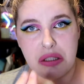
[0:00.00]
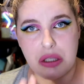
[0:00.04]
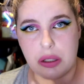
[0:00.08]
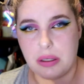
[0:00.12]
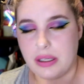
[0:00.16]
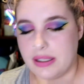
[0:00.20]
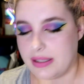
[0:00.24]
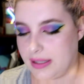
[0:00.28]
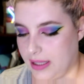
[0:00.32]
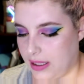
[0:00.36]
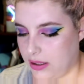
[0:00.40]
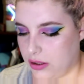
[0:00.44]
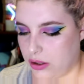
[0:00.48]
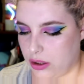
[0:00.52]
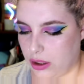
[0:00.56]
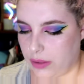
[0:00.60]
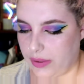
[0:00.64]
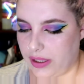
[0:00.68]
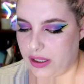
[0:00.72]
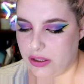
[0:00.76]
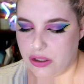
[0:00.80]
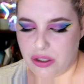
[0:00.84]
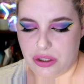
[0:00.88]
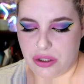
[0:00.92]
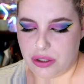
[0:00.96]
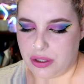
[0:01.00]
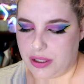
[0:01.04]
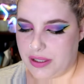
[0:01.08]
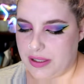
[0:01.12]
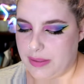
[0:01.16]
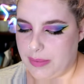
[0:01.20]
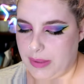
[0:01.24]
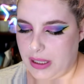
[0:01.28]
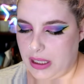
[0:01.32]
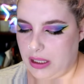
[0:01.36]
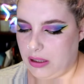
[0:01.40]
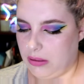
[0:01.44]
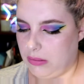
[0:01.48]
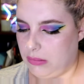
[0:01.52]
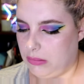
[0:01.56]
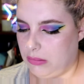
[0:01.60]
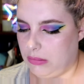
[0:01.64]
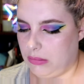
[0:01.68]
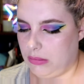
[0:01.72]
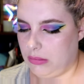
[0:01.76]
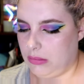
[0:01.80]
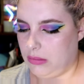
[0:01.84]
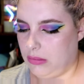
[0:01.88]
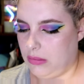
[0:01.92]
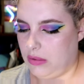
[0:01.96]
It says Joey, just trust me.
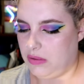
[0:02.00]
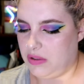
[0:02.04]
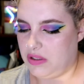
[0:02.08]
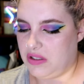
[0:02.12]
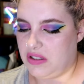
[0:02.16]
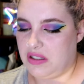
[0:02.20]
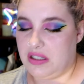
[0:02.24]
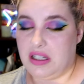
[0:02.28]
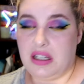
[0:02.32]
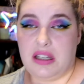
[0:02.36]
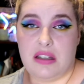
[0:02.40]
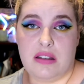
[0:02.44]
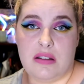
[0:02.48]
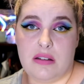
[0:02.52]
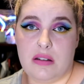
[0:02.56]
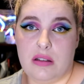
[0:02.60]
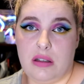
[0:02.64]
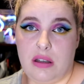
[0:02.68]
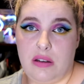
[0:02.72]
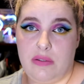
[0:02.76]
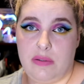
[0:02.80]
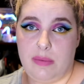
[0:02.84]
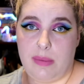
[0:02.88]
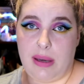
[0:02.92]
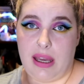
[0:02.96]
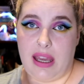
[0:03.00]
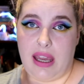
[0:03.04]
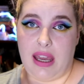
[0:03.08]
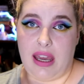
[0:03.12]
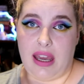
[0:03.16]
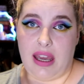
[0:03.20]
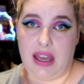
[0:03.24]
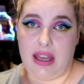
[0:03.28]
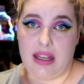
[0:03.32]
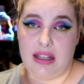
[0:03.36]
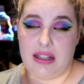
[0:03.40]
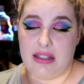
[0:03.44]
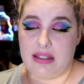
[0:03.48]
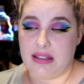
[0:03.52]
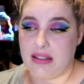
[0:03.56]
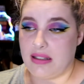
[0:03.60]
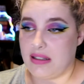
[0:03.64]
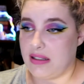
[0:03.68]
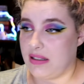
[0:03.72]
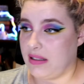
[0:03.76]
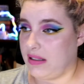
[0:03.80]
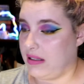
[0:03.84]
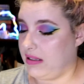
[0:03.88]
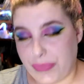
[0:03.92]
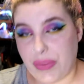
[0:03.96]
I've got stickers all over my
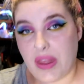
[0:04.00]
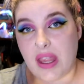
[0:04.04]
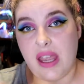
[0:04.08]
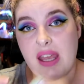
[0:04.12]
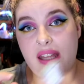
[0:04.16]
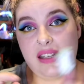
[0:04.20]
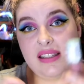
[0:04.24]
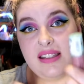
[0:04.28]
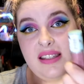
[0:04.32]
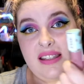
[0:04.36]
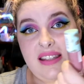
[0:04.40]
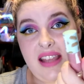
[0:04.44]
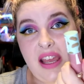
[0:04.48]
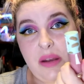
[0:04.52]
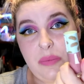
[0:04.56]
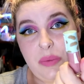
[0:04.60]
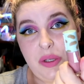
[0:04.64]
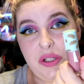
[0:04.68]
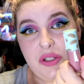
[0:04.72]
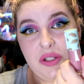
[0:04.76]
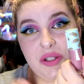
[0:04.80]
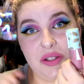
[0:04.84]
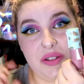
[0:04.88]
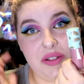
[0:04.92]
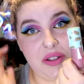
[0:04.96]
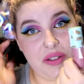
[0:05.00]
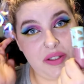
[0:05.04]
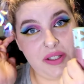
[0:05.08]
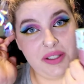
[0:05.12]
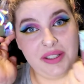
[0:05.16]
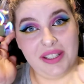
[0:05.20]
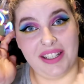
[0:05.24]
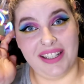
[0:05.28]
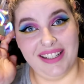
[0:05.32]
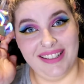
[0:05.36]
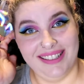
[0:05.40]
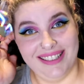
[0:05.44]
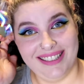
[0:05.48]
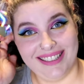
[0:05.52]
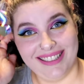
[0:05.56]
hands and sandwiches on the lip.